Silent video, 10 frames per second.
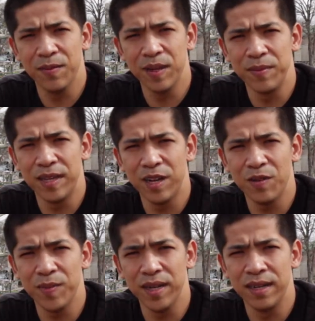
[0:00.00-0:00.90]
let me know.
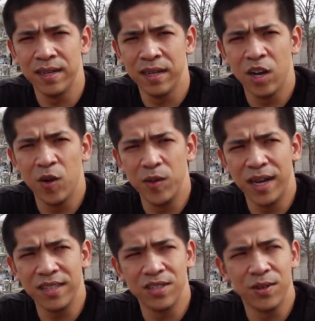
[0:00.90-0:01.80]
But hope you
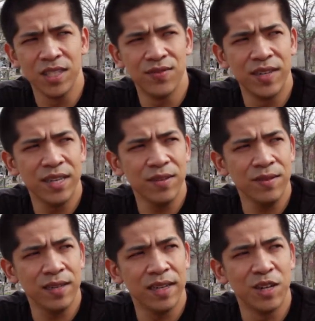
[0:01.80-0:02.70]
guys enjoyed this video,
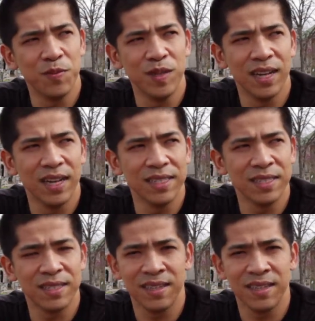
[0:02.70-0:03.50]
and I hope you guys